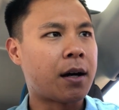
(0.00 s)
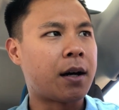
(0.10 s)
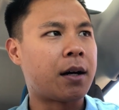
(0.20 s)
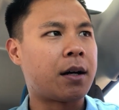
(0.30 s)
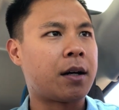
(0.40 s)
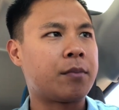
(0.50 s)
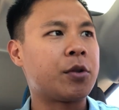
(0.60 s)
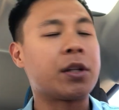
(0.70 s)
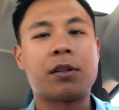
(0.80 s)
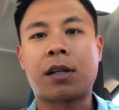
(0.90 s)

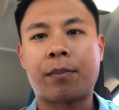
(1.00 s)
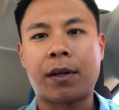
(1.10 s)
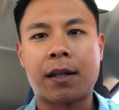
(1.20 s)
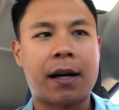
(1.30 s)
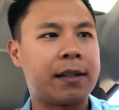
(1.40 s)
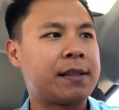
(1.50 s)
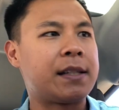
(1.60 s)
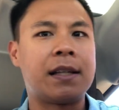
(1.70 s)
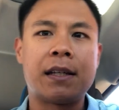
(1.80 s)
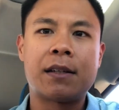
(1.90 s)
You can look up online to
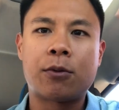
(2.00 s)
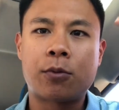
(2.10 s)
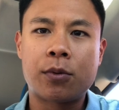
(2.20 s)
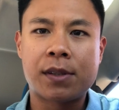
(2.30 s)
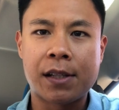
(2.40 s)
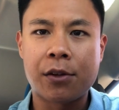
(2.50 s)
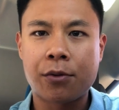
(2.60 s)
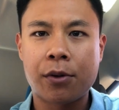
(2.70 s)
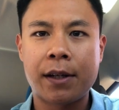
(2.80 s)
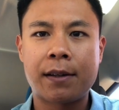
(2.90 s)
see
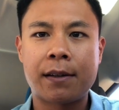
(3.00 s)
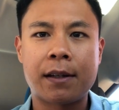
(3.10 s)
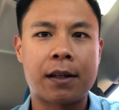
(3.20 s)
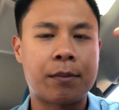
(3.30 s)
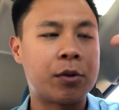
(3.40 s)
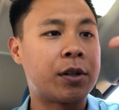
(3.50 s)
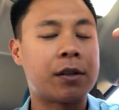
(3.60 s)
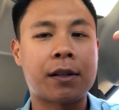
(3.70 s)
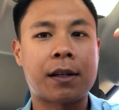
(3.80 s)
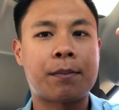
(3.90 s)
Synthroid. You
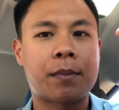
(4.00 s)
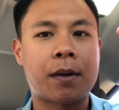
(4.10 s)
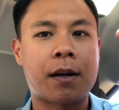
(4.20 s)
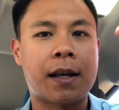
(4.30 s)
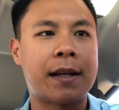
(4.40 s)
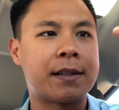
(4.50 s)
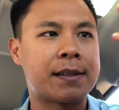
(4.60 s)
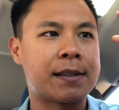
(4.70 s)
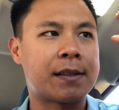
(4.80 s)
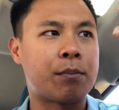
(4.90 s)
can look it up online. It
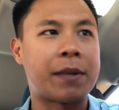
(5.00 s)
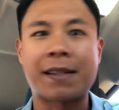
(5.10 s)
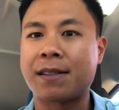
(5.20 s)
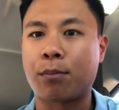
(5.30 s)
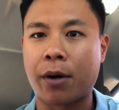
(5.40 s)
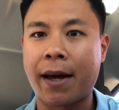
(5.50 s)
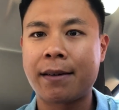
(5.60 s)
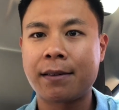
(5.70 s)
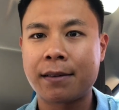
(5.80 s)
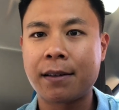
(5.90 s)
says that's the
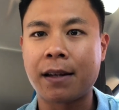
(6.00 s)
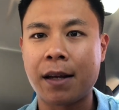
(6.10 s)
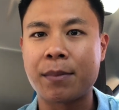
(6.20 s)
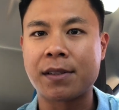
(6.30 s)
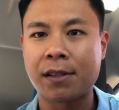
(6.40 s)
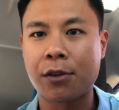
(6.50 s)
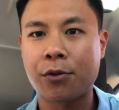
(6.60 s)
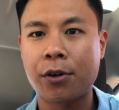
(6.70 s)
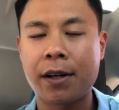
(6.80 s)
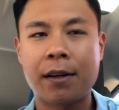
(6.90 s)
brand. The name is
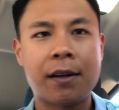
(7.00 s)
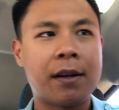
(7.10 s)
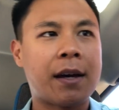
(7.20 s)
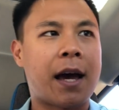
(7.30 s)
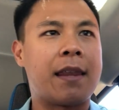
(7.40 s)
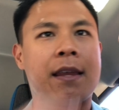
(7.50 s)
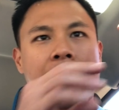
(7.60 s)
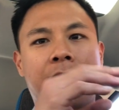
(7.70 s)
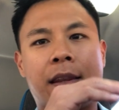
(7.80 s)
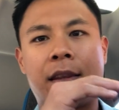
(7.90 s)
Synthroid, and
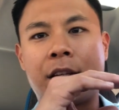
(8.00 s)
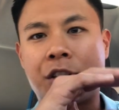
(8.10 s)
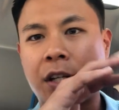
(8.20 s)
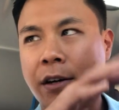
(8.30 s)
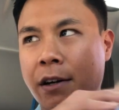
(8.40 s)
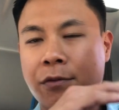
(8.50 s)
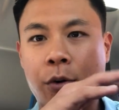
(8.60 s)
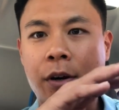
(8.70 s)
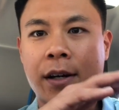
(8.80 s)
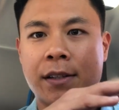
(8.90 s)
then the generic
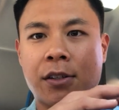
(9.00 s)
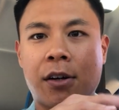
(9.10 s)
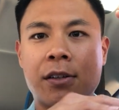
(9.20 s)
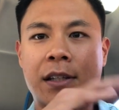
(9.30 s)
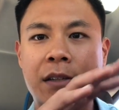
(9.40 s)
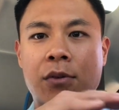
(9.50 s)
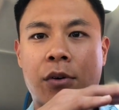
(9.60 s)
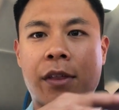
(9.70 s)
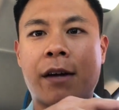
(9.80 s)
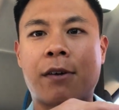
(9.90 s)
for it is called
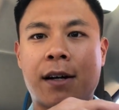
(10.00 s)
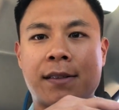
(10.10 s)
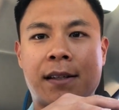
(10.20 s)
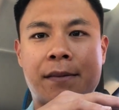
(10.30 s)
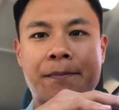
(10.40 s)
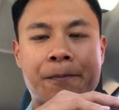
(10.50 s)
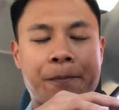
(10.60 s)
levothyroxine.